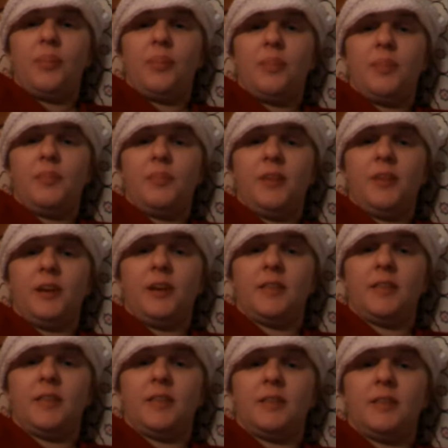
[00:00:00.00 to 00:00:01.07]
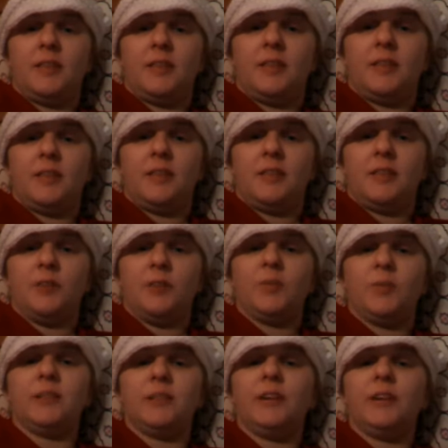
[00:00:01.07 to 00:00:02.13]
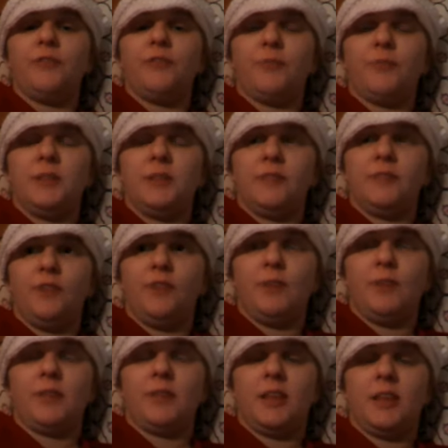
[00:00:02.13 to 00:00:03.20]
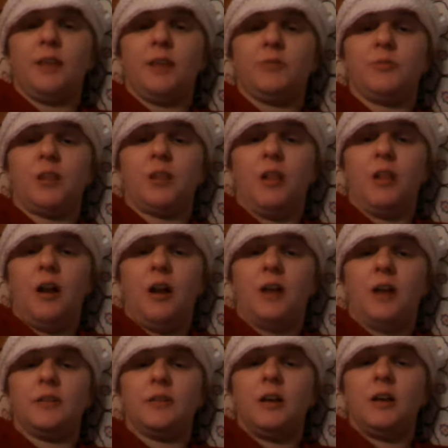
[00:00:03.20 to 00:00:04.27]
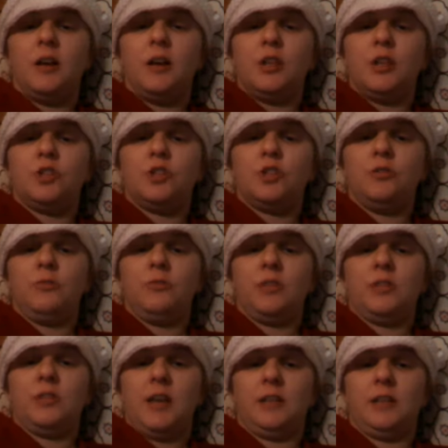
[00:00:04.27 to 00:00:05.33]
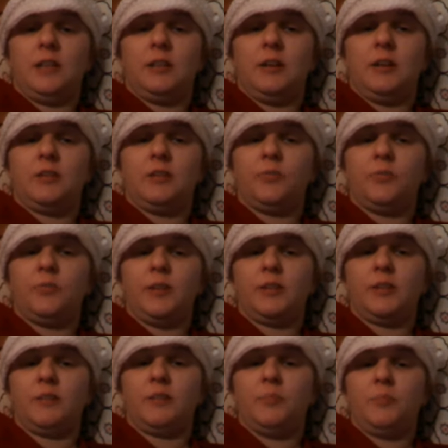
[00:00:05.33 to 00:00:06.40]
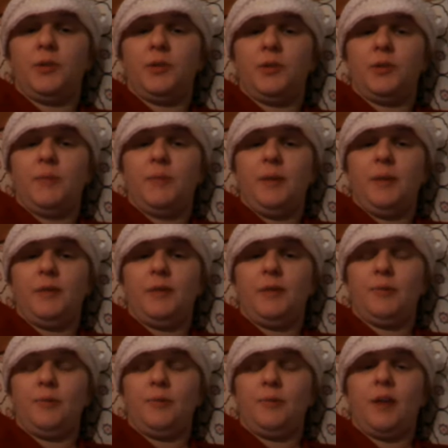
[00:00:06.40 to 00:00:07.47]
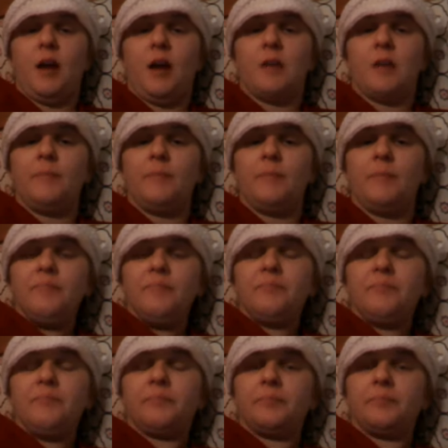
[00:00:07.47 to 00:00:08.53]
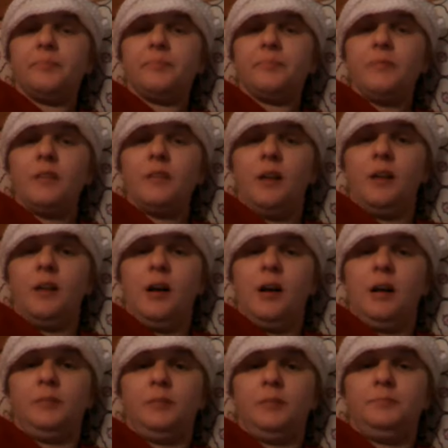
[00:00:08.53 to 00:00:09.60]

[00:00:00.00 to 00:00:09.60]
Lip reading: think that there wasn't enough reason for him to think it was a clot to do the testing, to risk putting the baby through that. Um,